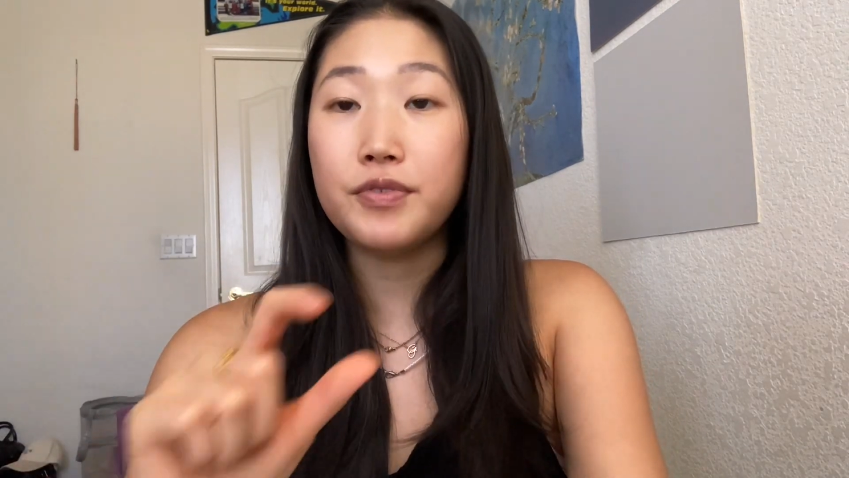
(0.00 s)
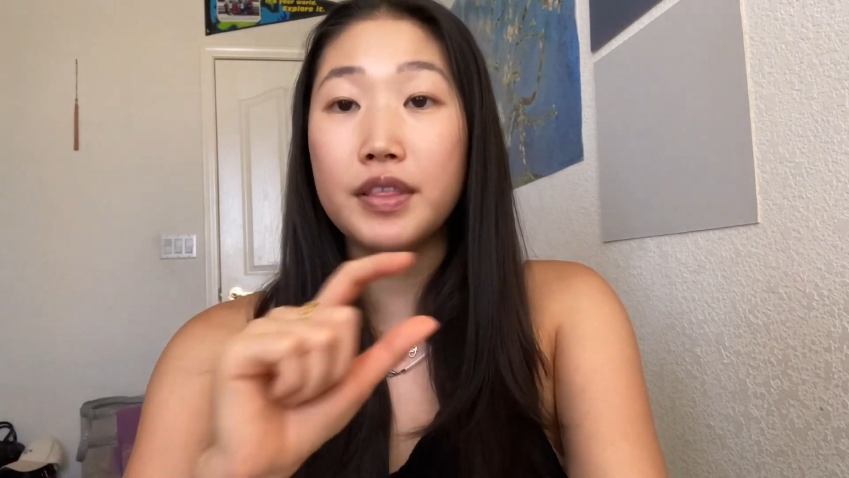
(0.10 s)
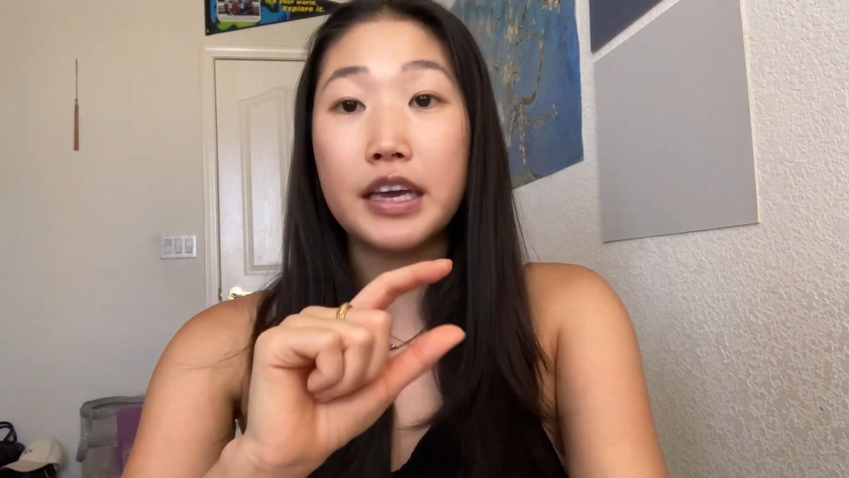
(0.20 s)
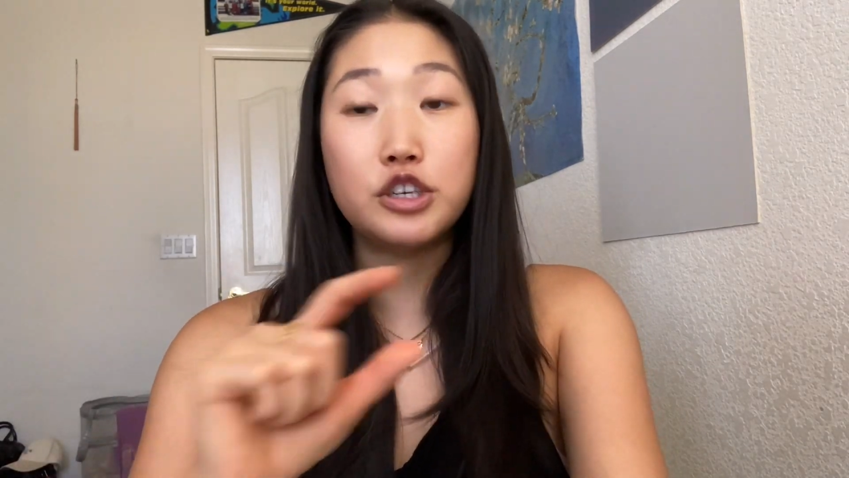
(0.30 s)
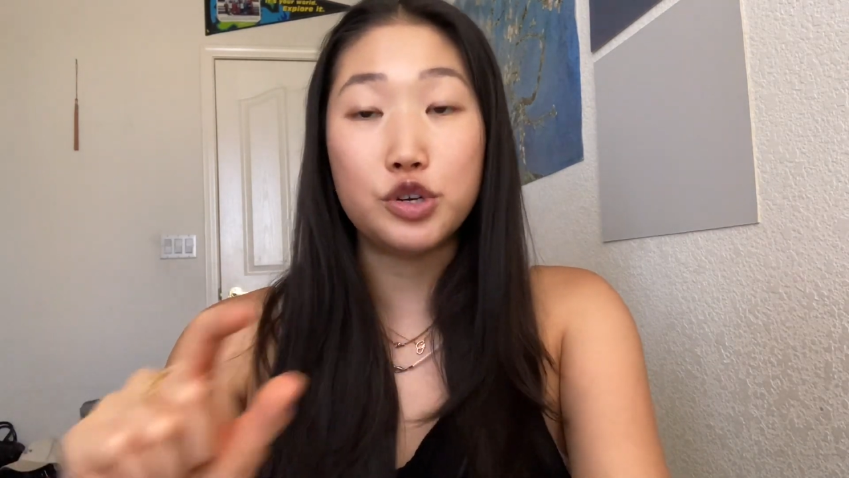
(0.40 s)

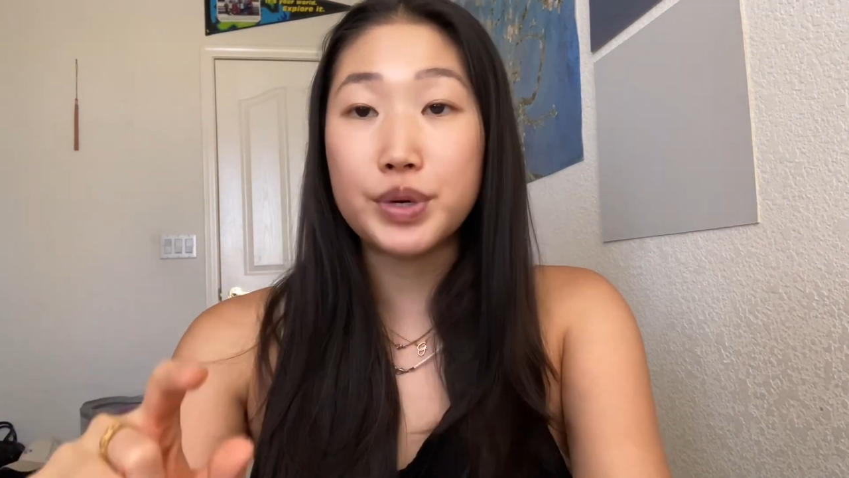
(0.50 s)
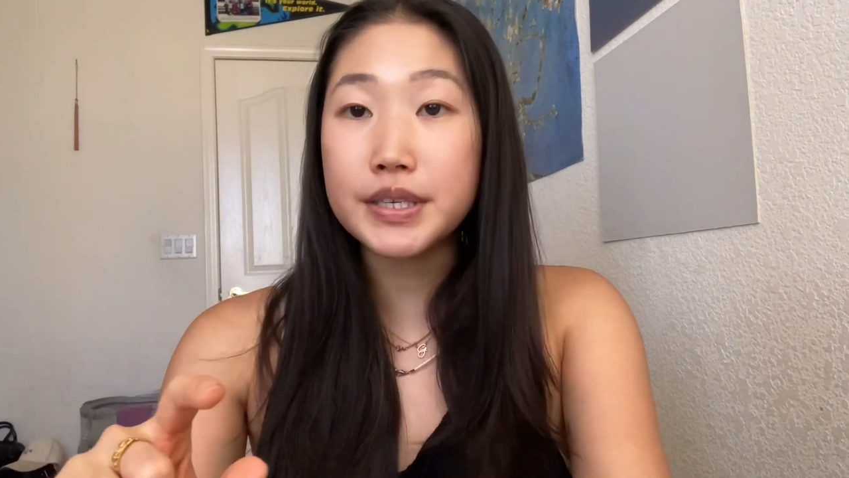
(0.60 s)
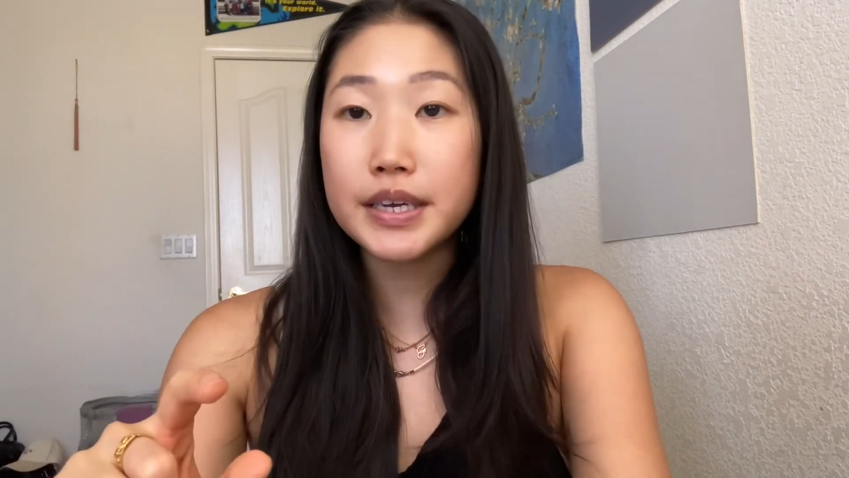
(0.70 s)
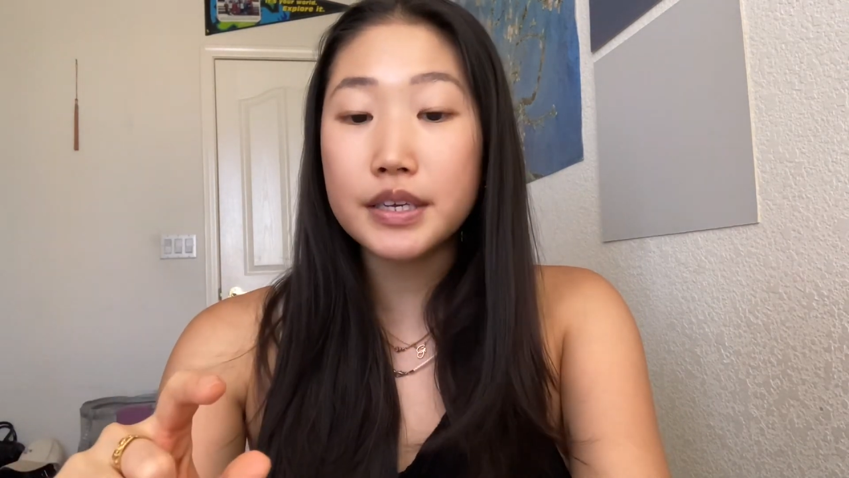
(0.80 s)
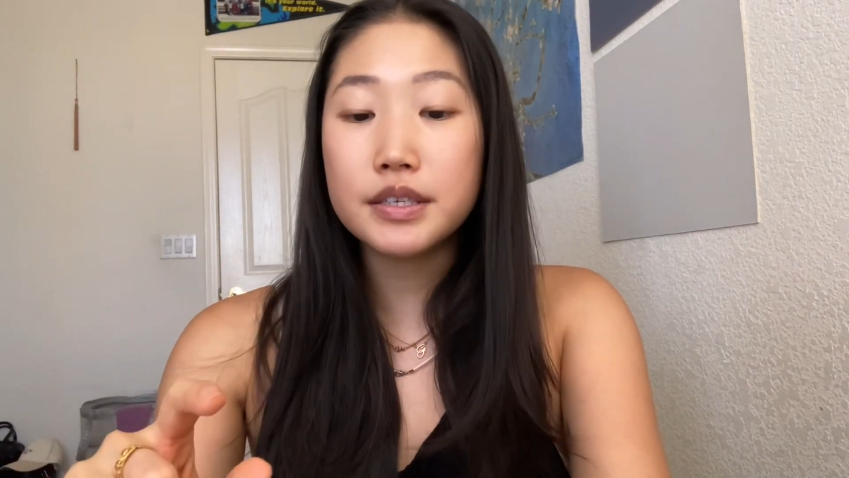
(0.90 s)
if they do
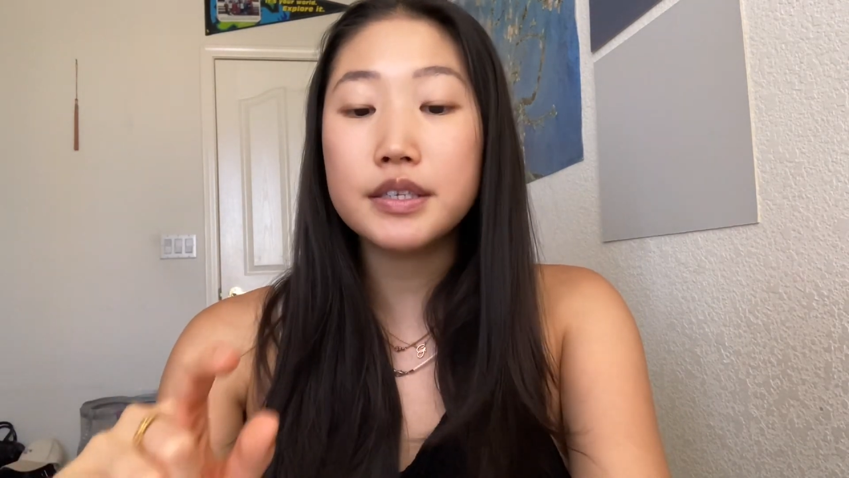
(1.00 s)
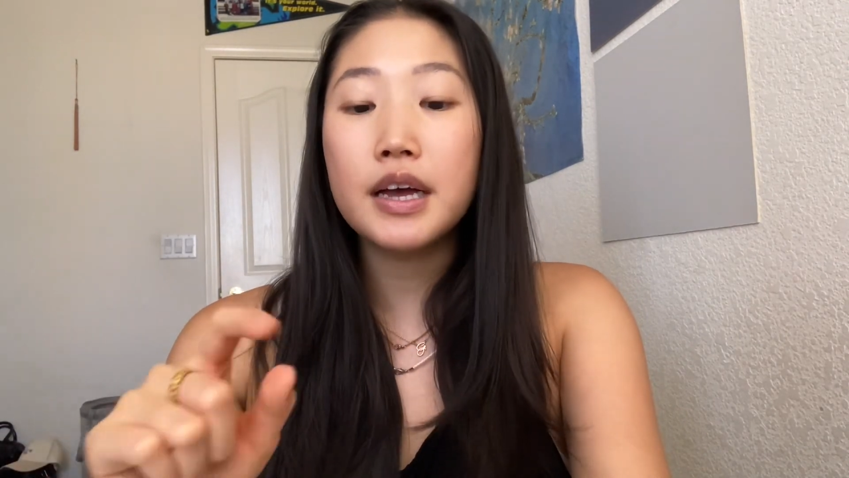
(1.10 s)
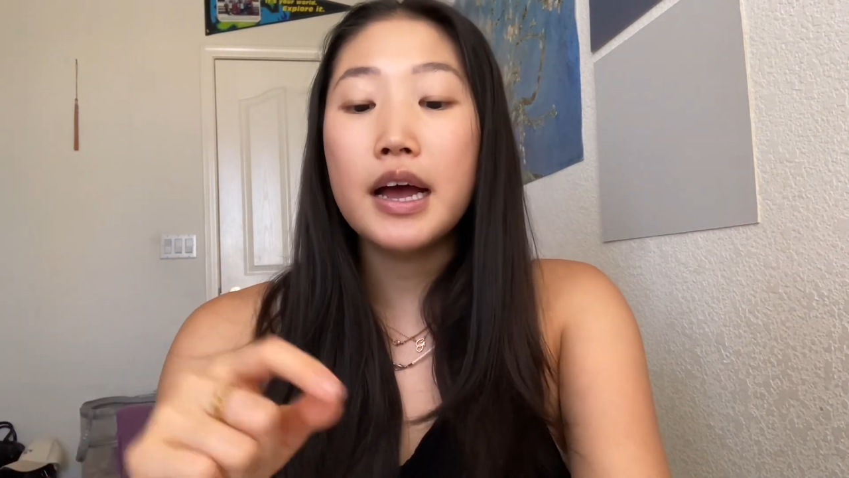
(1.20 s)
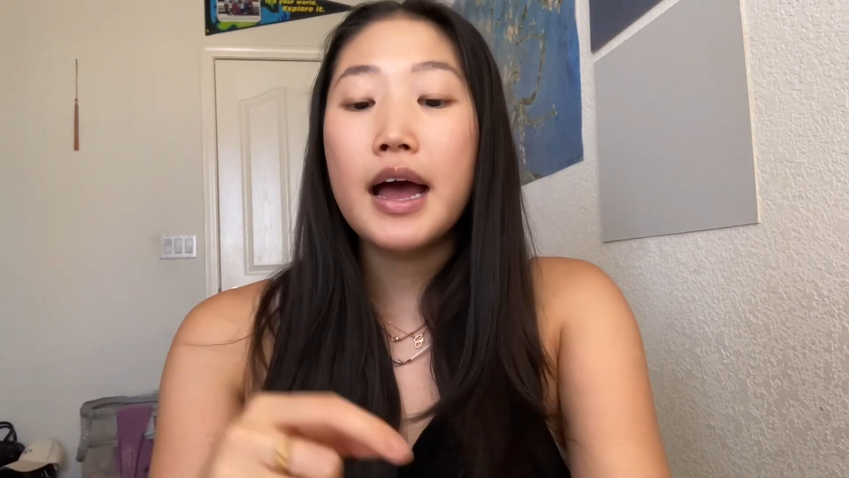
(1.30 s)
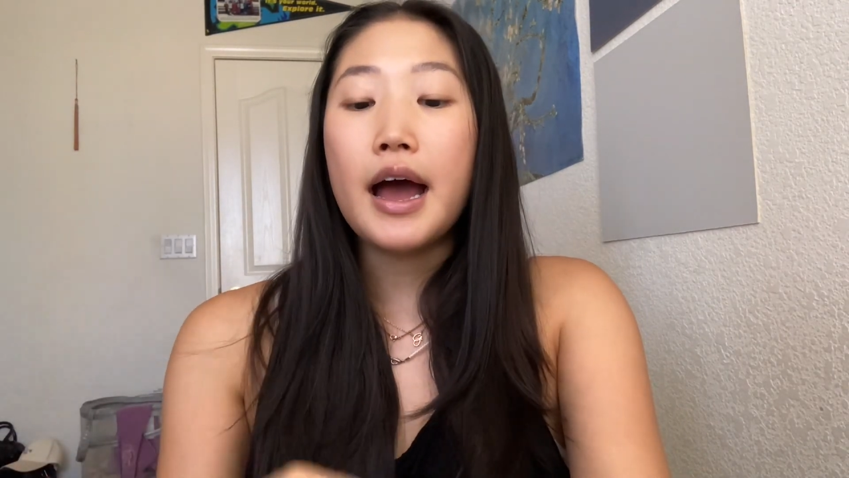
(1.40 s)
exist.